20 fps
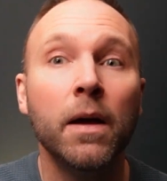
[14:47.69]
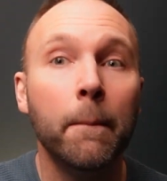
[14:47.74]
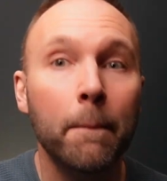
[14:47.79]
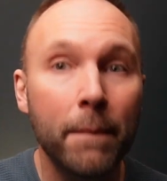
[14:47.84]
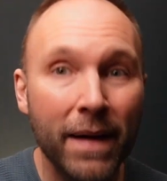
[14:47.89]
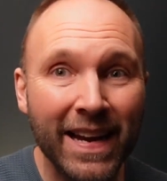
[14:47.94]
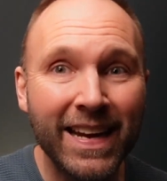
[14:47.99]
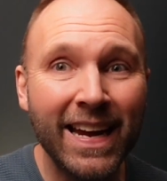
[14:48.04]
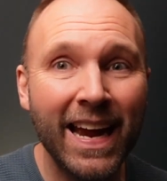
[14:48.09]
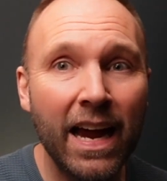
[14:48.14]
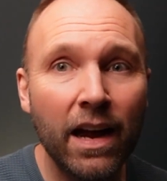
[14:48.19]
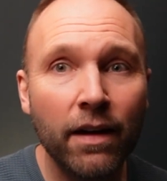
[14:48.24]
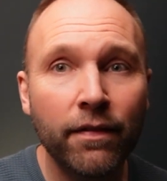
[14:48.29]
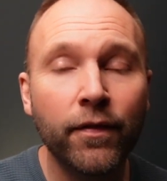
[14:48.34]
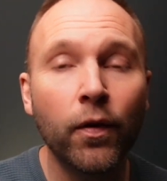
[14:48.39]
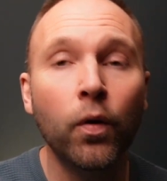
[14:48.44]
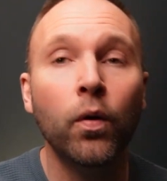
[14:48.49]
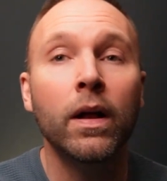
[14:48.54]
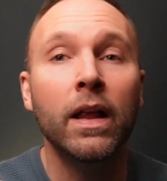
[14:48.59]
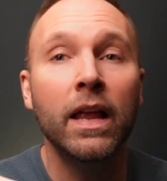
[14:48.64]
Be
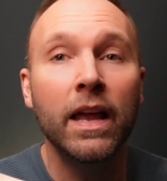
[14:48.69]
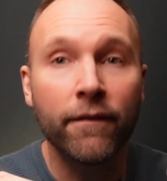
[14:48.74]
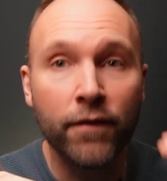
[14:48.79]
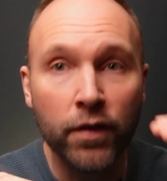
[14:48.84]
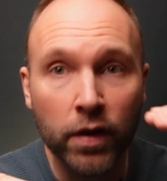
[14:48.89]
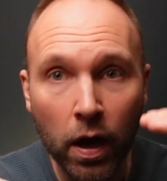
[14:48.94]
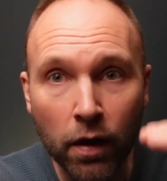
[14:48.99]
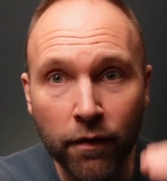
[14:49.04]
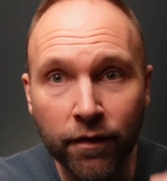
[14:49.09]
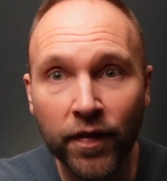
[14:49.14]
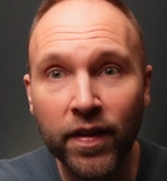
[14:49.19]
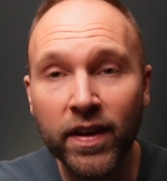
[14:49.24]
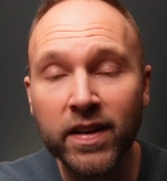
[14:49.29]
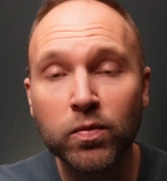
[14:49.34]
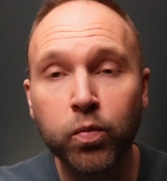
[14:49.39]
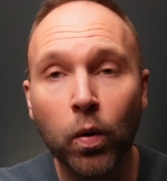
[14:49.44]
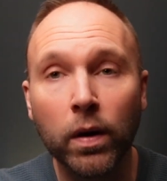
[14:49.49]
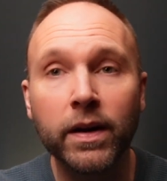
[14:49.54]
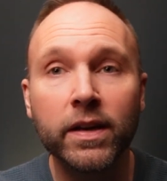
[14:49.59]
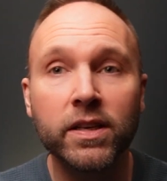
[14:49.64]
careful. If you go for
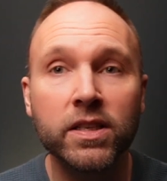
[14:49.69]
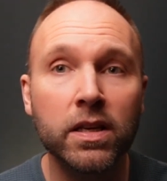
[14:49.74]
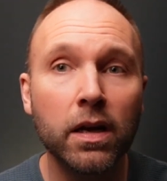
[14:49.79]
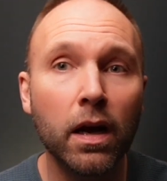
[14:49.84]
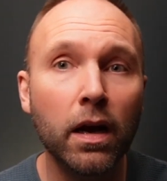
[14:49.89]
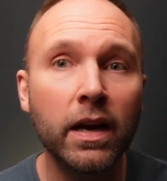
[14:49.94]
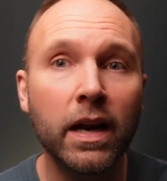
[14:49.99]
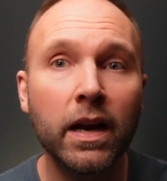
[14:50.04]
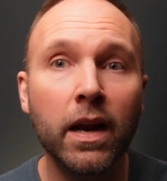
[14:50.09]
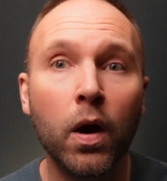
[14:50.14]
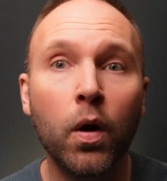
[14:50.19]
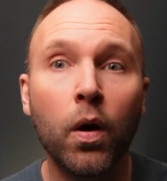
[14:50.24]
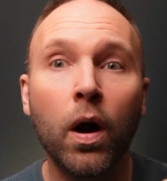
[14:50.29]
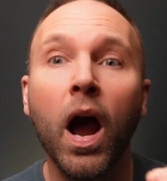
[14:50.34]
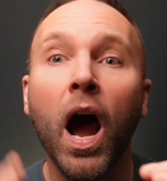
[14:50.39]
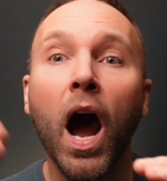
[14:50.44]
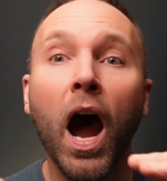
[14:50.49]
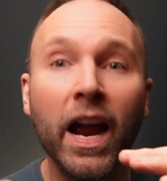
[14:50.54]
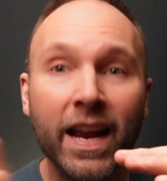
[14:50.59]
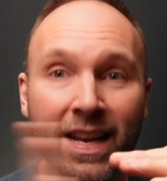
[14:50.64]
this one that's slightly lower,
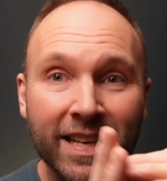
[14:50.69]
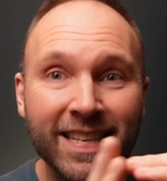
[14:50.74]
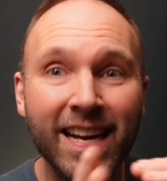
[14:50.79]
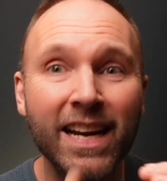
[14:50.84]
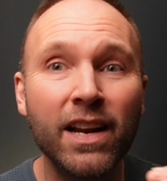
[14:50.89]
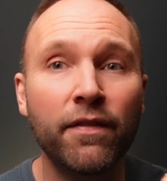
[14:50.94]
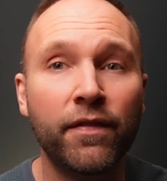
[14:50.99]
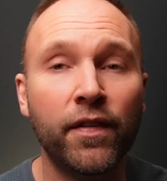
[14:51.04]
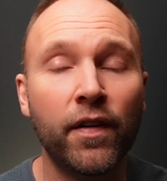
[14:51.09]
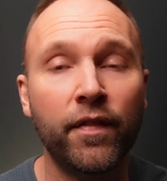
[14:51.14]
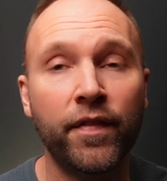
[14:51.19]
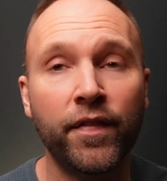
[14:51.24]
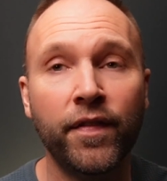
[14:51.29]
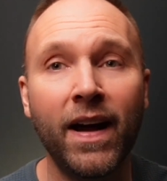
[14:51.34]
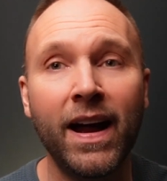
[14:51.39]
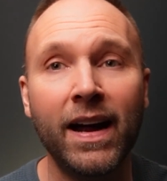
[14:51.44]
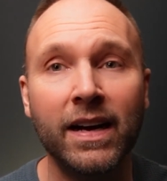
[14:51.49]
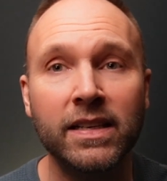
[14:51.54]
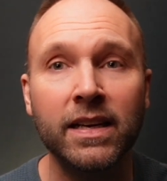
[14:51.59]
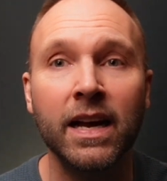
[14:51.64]
I can tell you for a
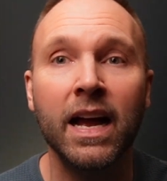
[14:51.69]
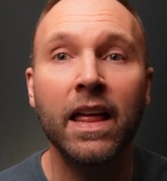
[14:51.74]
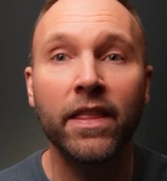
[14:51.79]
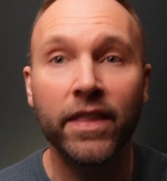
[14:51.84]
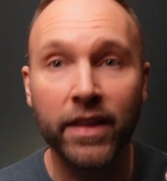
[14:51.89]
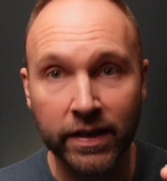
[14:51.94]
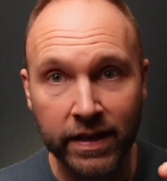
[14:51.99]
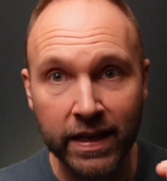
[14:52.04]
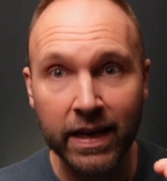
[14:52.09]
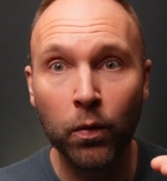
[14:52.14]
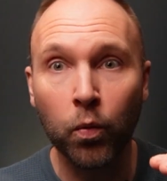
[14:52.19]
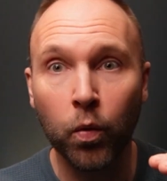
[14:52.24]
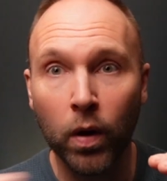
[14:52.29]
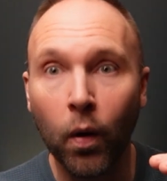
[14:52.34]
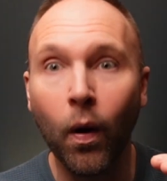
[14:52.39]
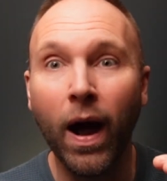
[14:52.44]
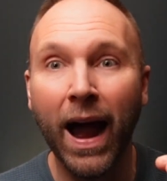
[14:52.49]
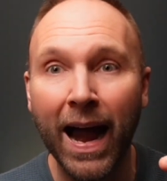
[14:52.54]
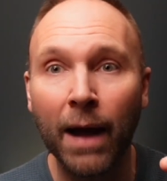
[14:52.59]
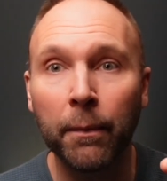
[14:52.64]
fact, the deal
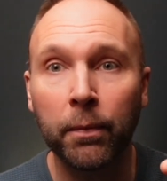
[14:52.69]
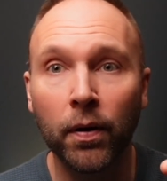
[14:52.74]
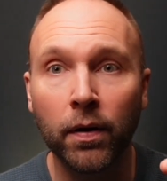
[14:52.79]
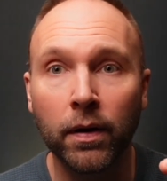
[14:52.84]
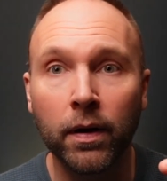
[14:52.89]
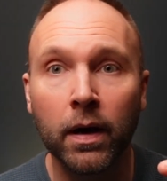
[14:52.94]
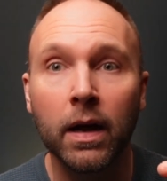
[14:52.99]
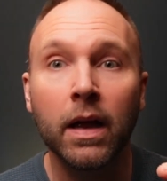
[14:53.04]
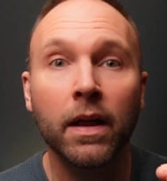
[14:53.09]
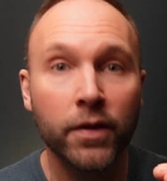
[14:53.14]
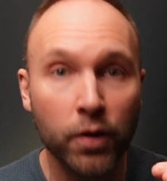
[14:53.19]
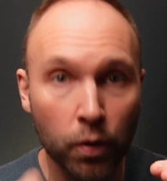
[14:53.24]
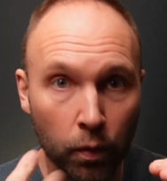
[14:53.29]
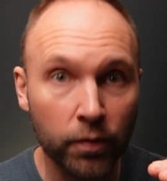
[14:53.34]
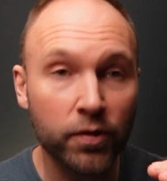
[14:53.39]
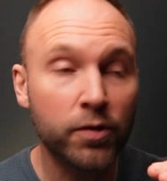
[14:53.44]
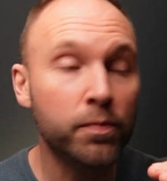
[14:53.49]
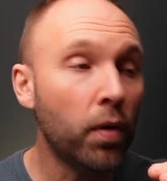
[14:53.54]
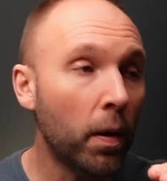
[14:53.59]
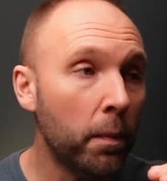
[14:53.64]
will happen. your
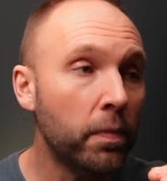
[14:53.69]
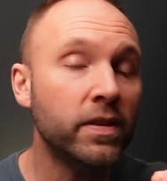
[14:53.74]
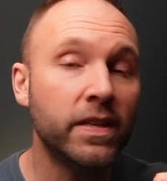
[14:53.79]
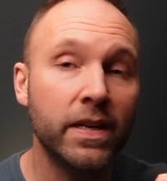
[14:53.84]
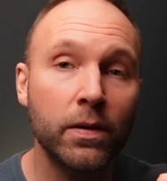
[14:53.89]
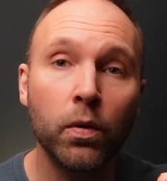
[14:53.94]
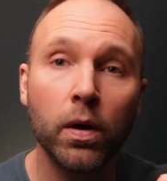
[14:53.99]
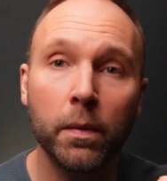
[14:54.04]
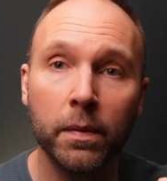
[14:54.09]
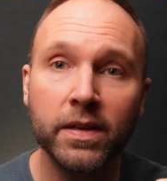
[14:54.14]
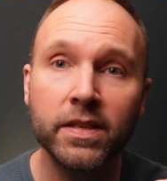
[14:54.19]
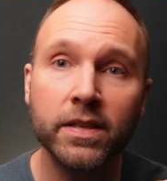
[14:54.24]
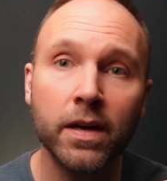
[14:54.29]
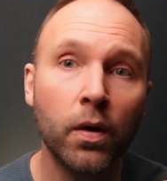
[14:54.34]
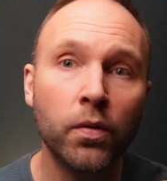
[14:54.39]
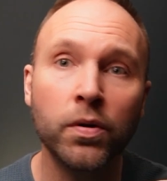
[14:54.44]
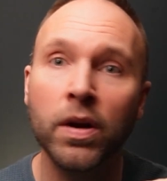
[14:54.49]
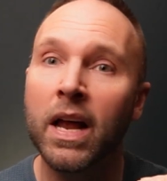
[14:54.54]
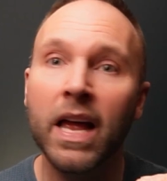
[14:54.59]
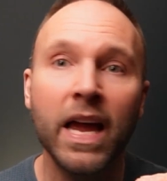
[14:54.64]
property will be
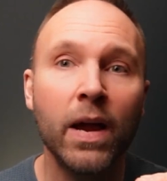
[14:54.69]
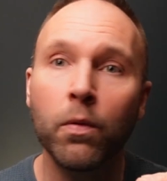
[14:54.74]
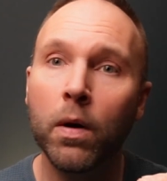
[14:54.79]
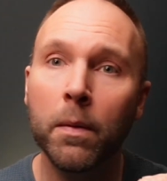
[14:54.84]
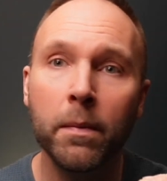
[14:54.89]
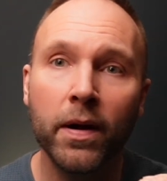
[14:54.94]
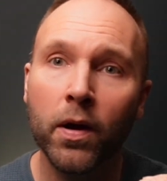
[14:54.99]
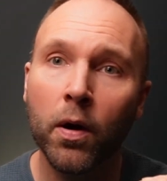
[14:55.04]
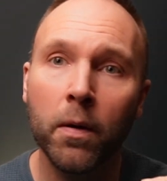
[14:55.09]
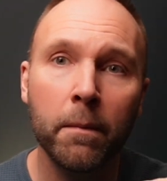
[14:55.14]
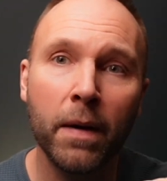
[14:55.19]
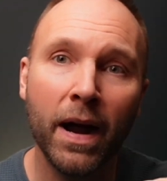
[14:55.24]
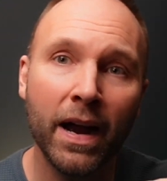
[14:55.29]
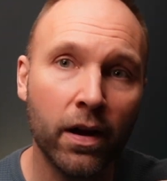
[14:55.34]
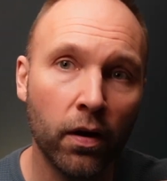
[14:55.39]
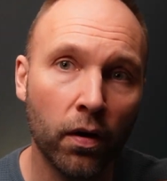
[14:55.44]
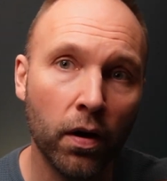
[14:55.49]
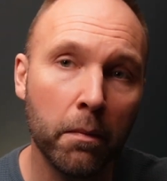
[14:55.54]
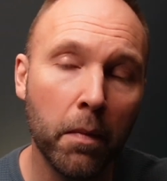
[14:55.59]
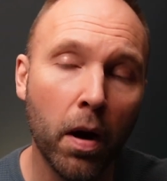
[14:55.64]
sold. It won't be going
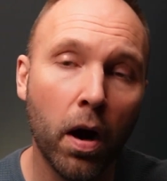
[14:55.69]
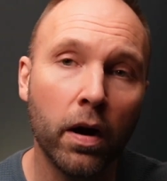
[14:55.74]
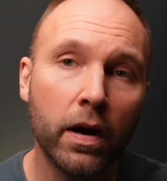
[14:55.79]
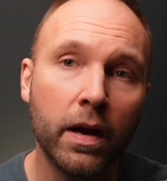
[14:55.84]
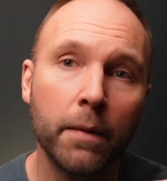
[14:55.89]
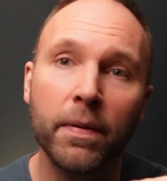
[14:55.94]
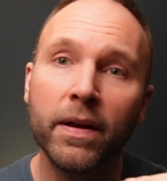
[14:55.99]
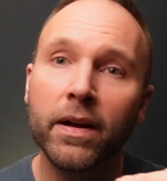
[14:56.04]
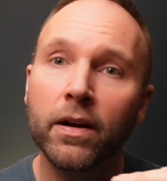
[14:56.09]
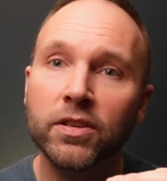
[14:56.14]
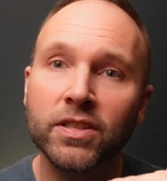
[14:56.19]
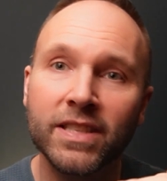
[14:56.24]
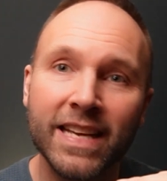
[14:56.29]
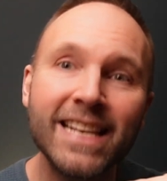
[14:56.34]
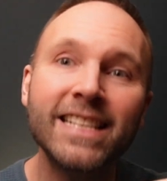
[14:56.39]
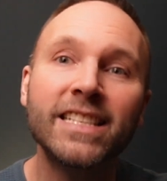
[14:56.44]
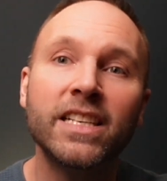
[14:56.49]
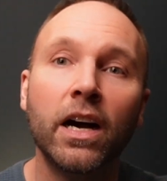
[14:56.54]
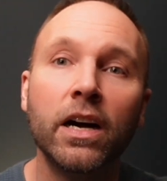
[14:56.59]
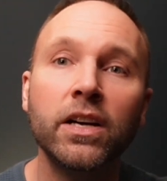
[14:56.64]
back on the market because
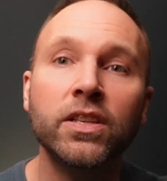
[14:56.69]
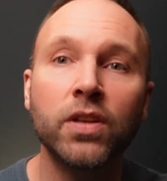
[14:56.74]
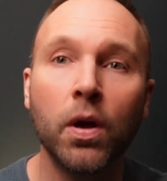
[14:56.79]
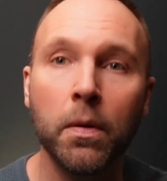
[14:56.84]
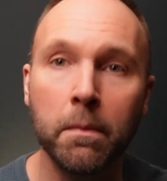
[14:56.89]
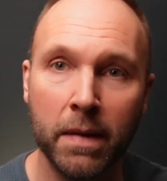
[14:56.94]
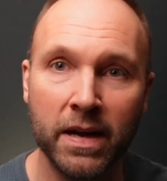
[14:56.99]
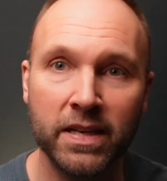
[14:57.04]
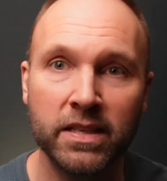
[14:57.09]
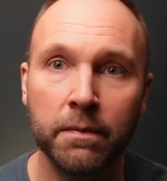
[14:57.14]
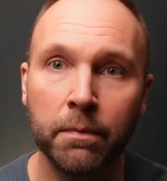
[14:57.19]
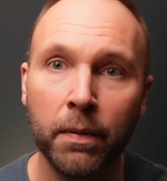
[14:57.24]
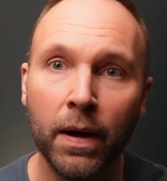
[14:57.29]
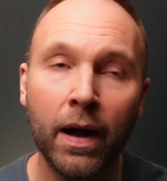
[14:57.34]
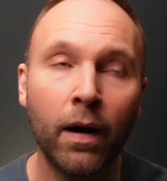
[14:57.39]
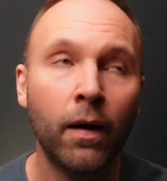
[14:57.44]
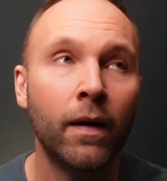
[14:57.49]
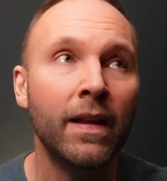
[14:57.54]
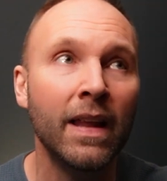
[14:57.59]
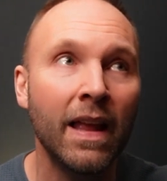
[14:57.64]
these guys don't mess
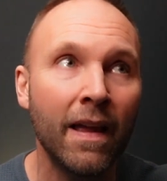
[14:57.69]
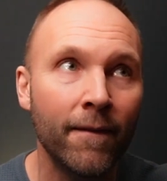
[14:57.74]
about.